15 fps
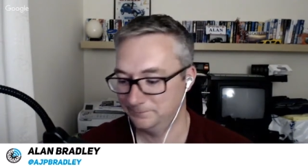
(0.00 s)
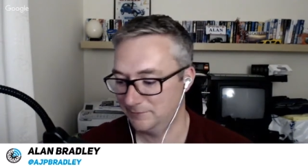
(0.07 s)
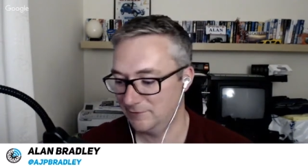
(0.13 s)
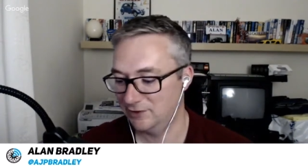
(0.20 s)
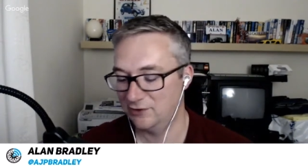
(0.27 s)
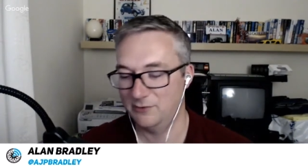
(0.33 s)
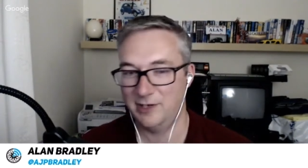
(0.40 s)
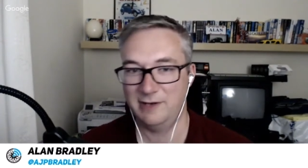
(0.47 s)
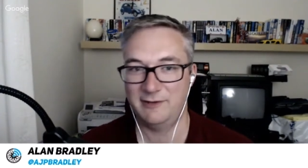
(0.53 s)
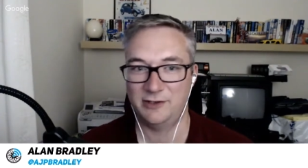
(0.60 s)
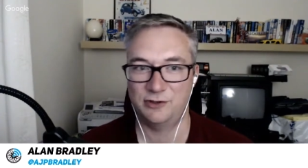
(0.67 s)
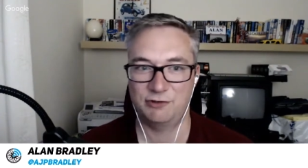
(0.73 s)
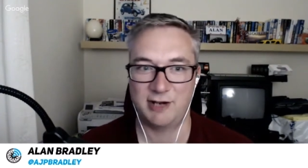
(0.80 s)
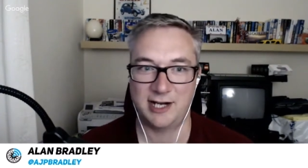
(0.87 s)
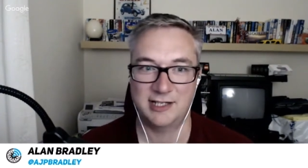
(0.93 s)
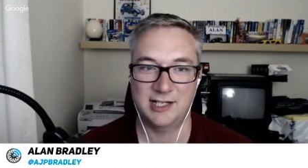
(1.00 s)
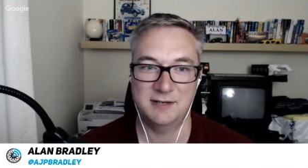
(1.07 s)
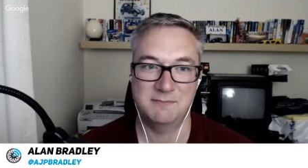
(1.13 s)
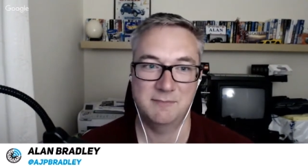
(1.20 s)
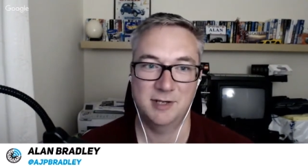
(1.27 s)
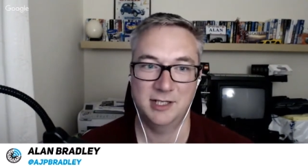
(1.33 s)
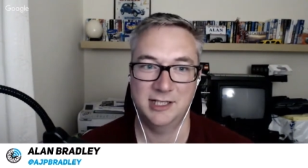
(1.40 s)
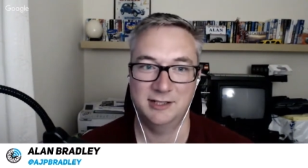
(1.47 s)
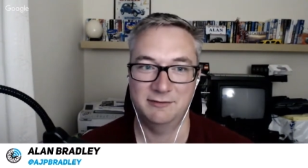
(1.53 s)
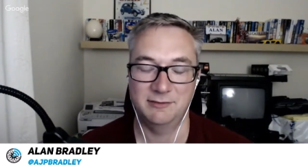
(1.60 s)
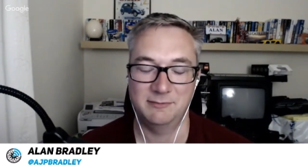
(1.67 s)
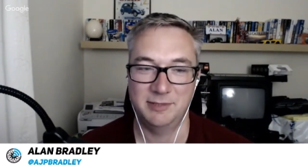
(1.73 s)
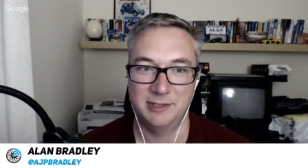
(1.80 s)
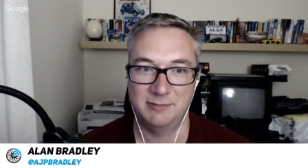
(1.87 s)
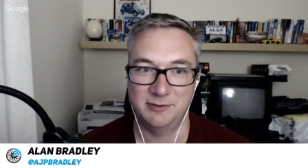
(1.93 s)
It's a way of extracting money from
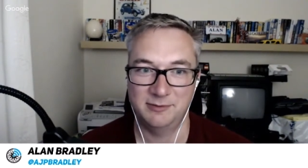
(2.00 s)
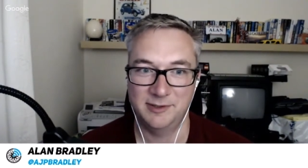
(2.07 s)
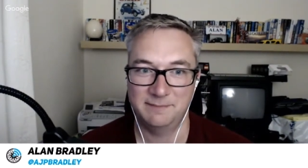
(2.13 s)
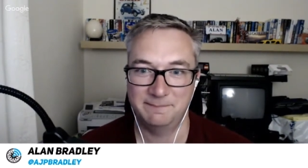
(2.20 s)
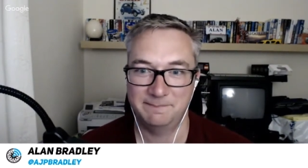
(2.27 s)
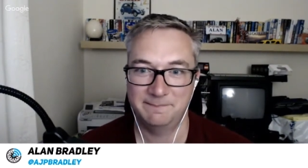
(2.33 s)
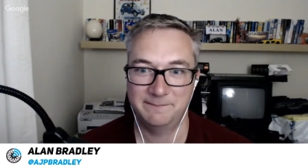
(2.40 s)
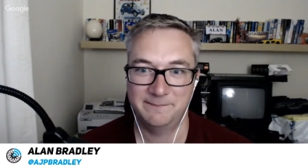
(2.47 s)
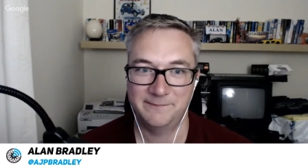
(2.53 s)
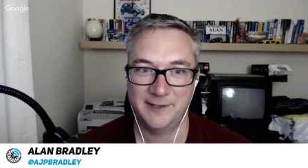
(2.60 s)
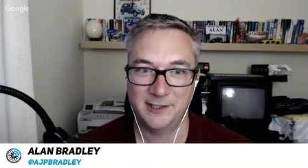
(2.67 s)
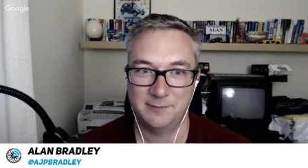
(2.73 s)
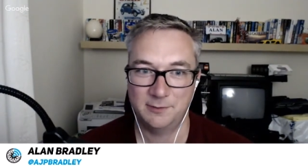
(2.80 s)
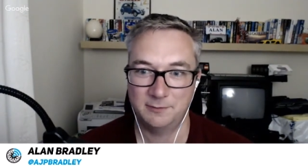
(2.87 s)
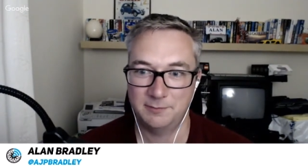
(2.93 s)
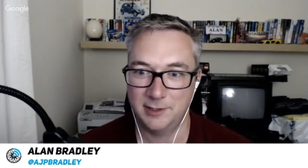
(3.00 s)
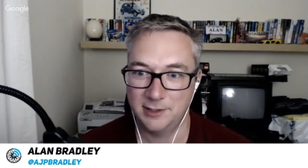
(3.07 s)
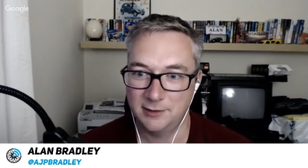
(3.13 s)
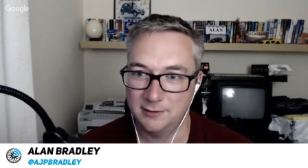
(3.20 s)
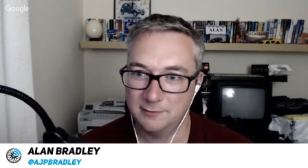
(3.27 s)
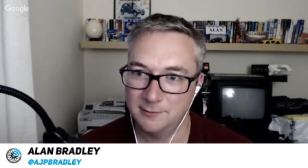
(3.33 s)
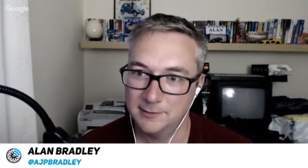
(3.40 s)
people with Facebook pages,